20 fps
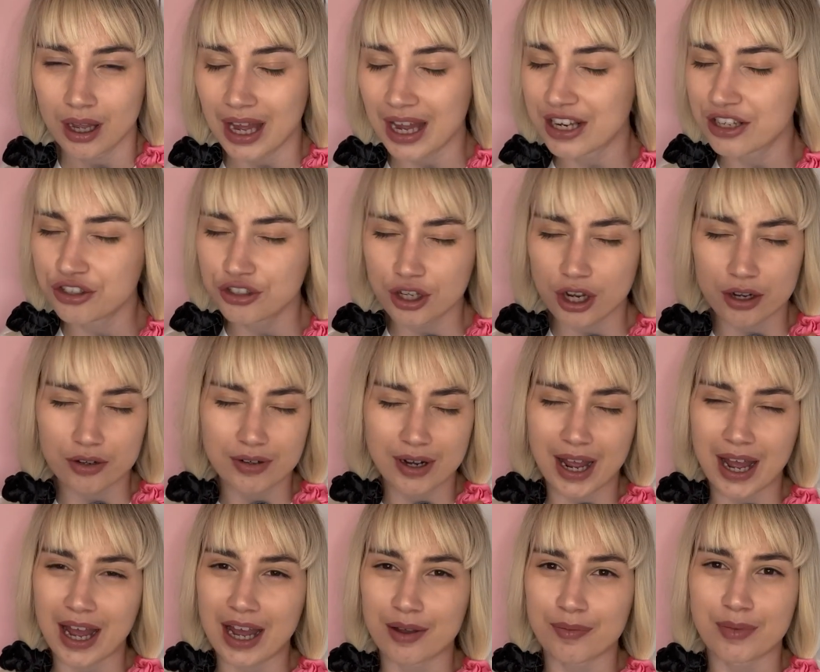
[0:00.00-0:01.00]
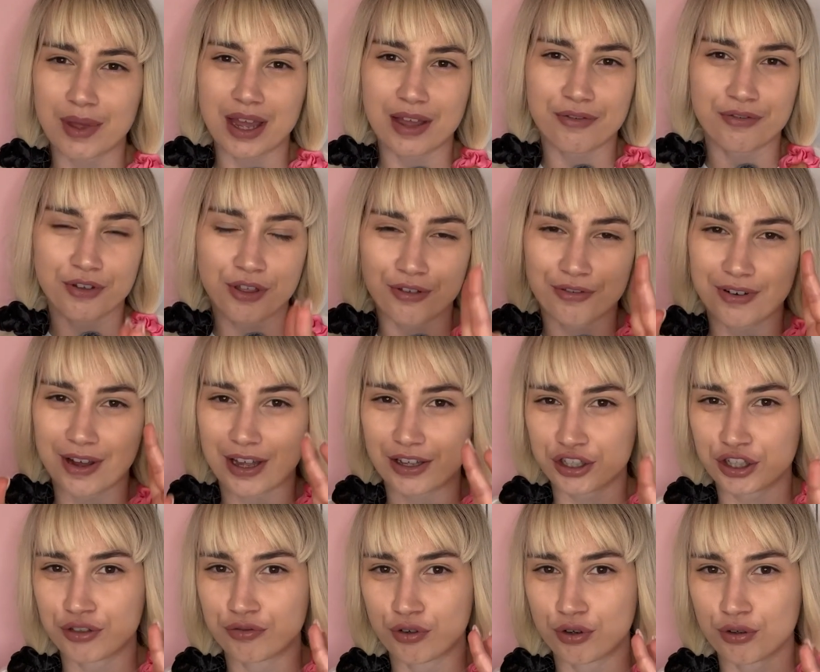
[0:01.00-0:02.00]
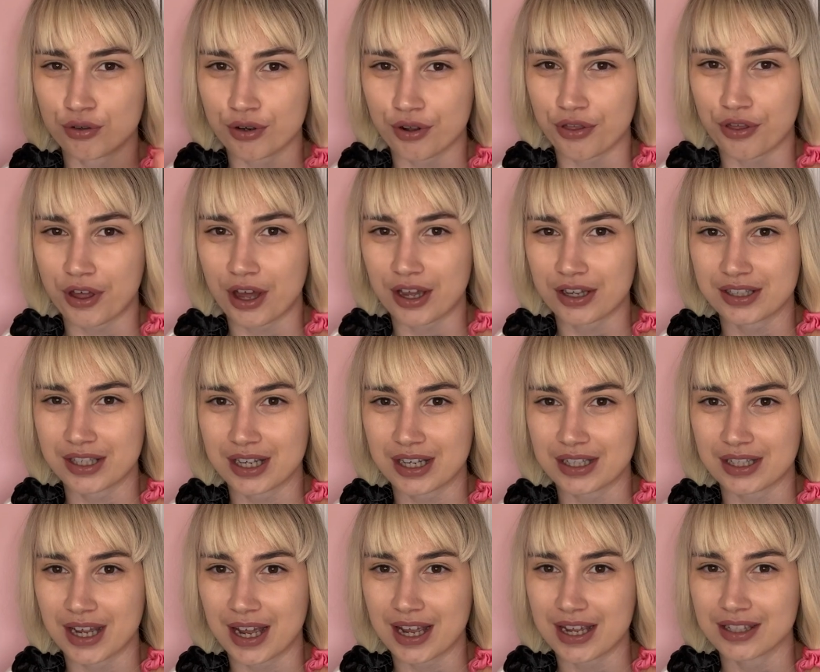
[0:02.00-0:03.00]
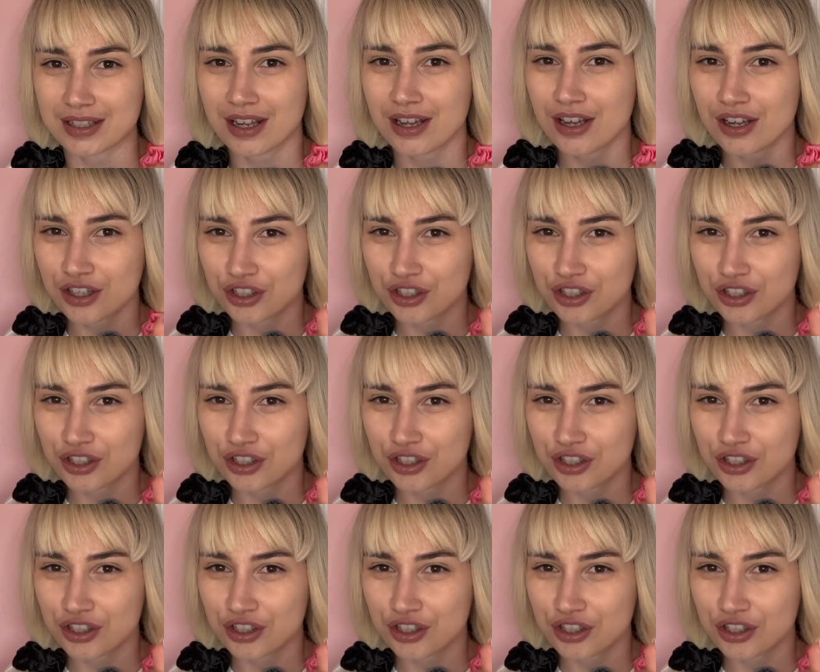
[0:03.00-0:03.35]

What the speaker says: And don't at me for the fact she ruled at 13 days.